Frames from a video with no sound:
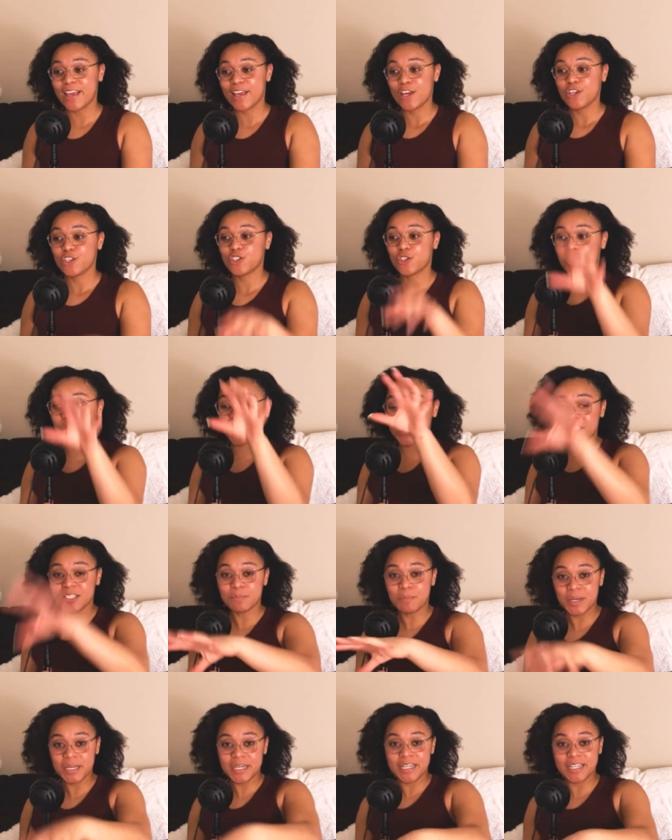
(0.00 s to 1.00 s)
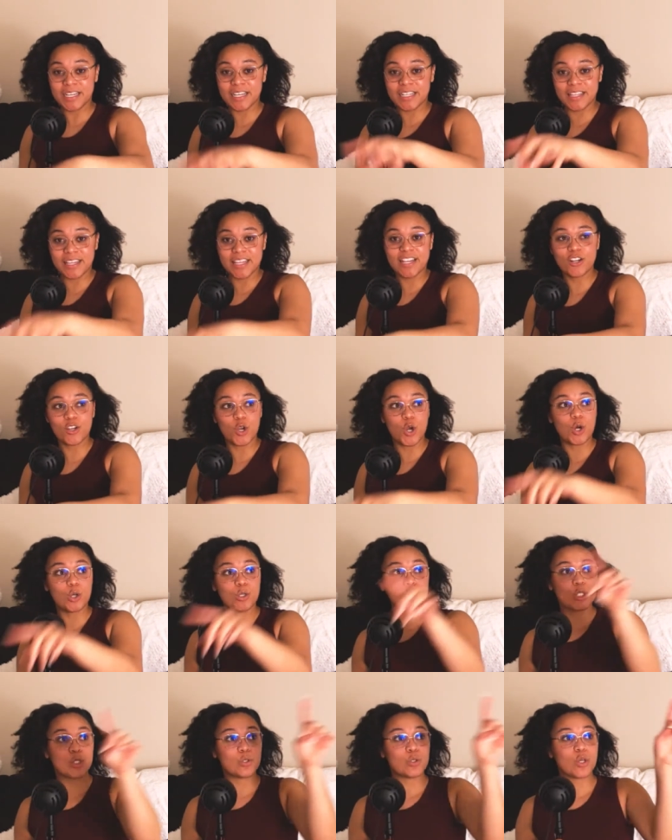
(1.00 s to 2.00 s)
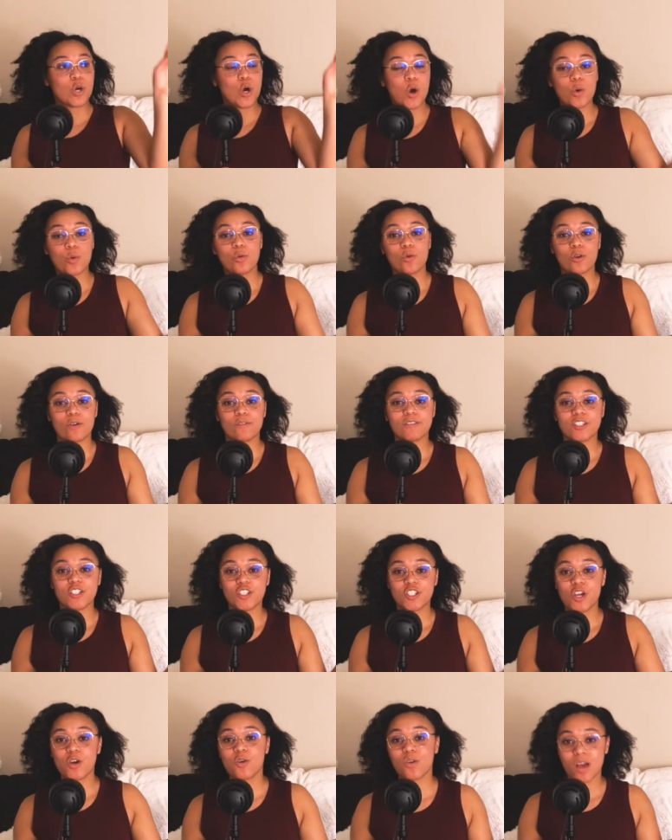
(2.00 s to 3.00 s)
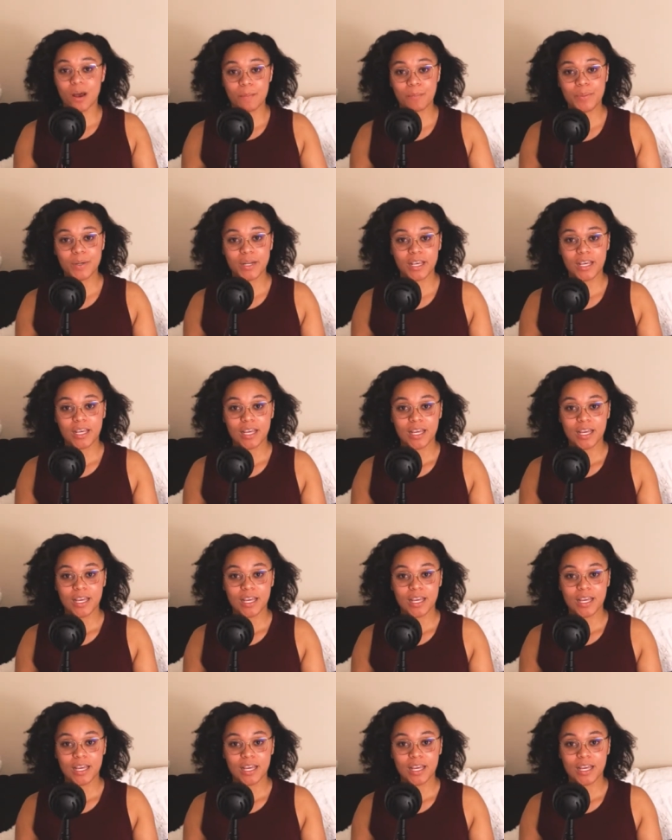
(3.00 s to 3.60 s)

So this money could then go to the owner of the Shell company.